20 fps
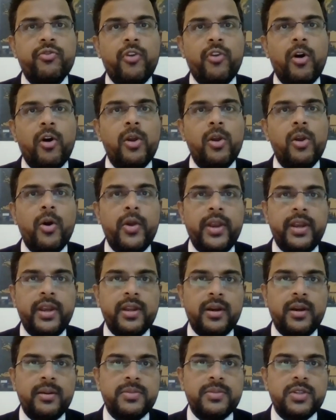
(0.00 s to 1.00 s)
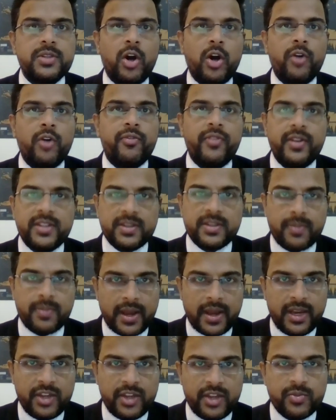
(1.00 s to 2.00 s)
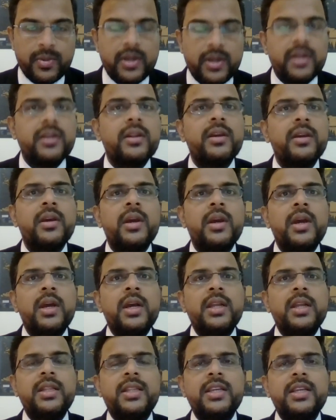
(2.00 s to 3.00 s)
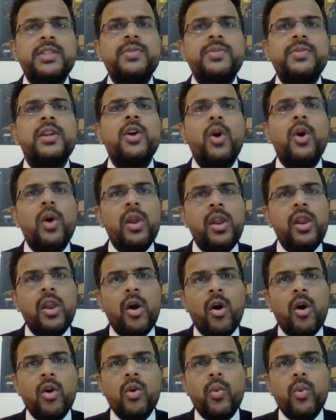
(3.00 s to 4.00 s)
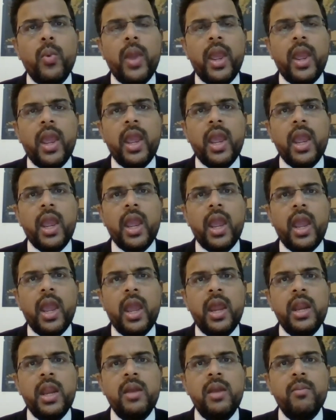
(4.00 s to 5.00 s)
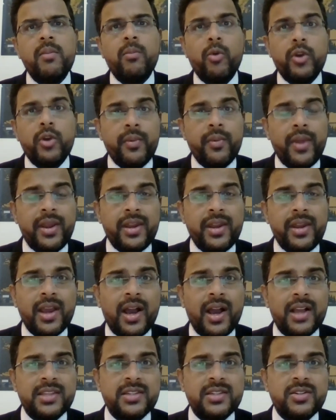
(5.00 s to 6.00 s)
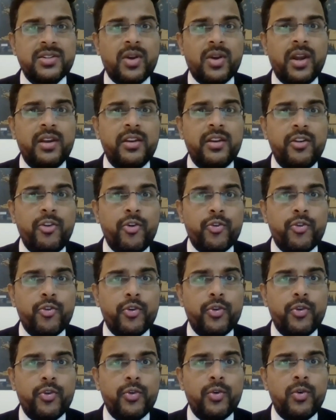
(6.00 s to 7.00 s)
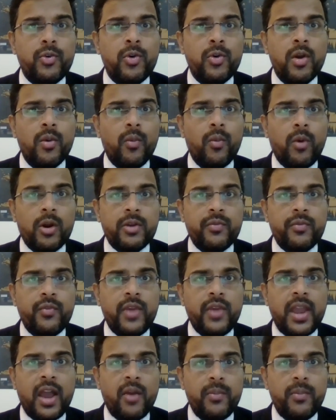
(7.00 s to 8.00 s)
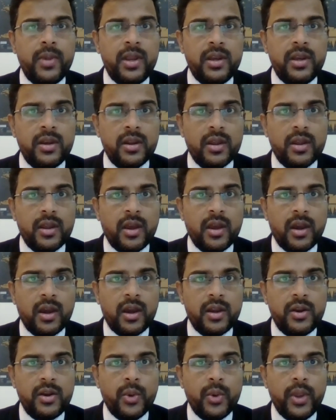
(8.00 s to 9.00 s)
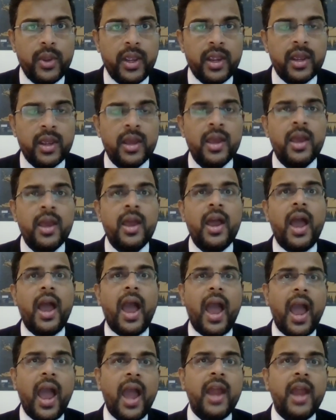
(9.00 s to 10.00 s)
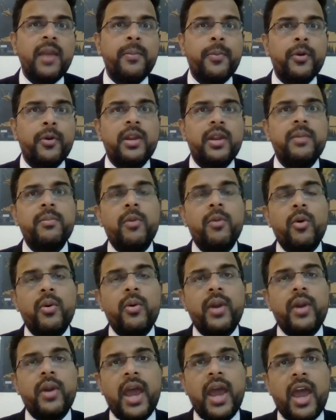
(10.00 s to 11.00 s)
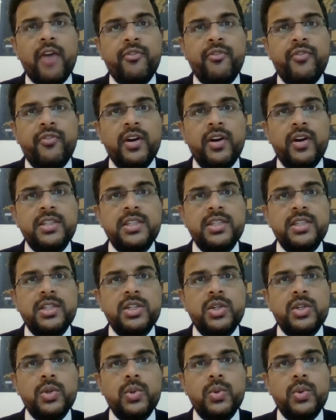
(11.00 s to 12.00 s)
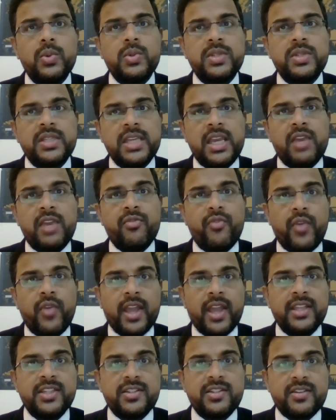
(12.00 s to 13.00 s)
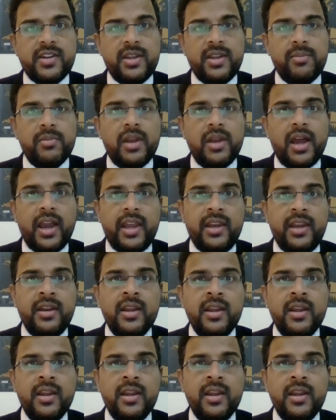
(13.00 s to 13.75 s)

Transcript: follow in terms of risk management. This will go a long way in motivating us to continue to do what we have been doing and put in more efforts to see if we can streamline